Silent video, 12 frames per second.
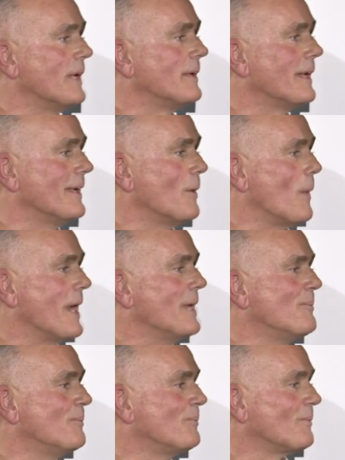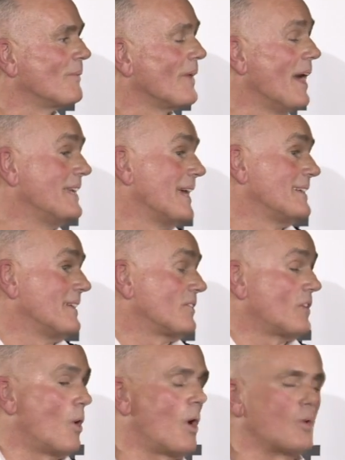in a way, and yet it's
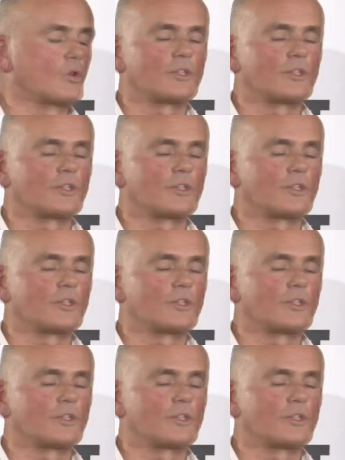so old.